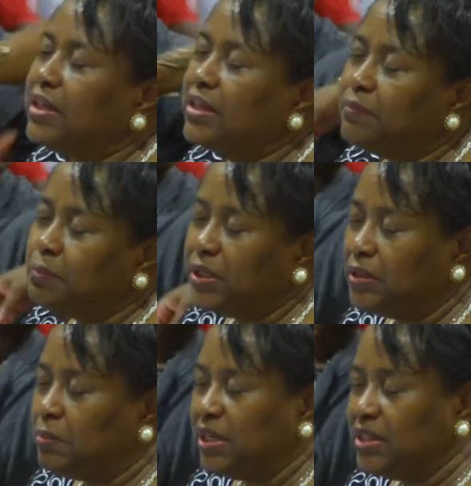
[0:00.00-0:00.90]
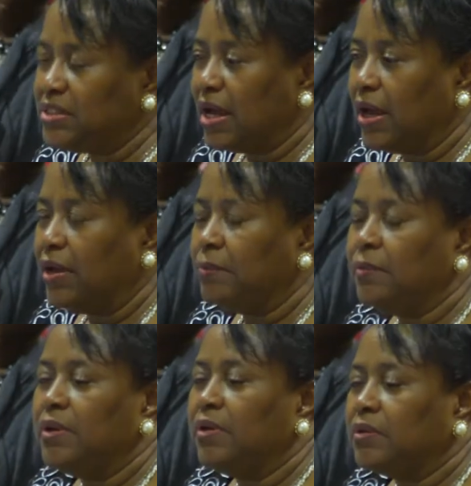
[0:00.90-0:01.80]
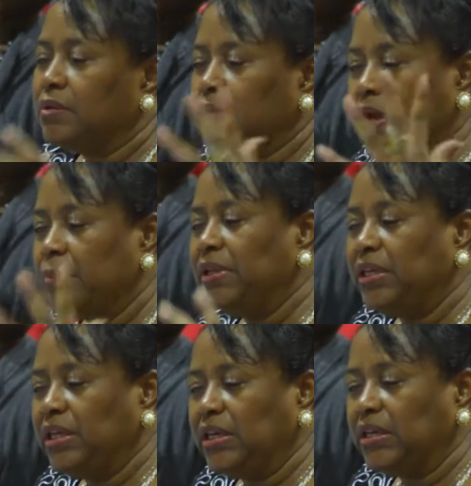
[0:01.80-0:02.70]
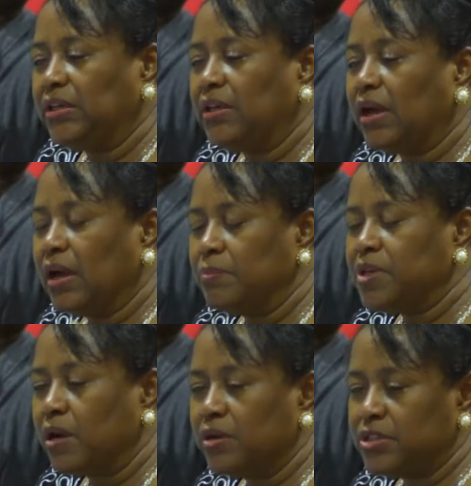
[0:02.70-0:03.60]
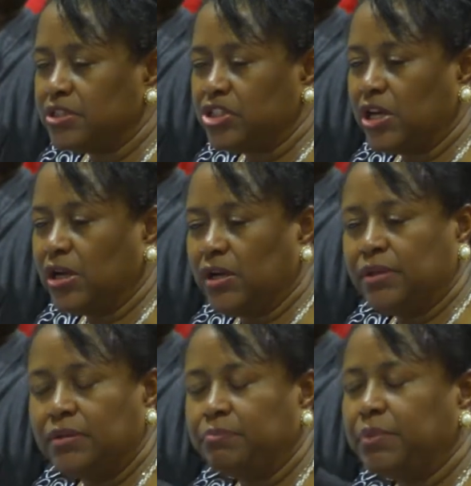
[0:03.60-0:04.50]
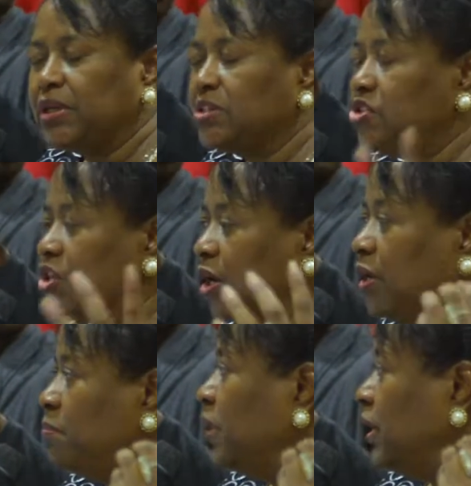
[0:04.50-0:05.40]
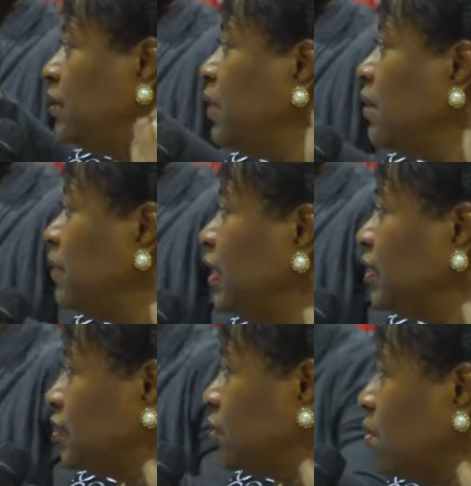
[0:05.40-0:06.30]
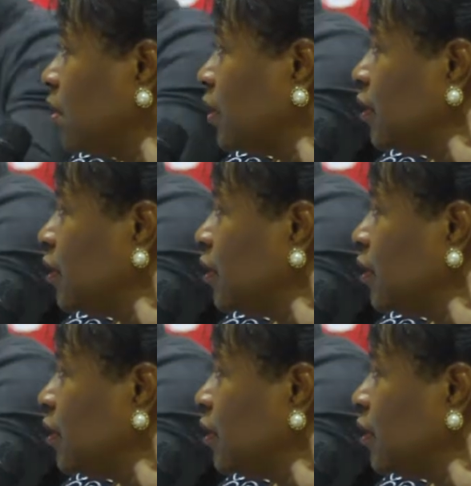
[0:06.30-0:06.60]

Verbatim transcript: in in the meantime, coming in, I'm talking to John because John and Minnie met me at the door.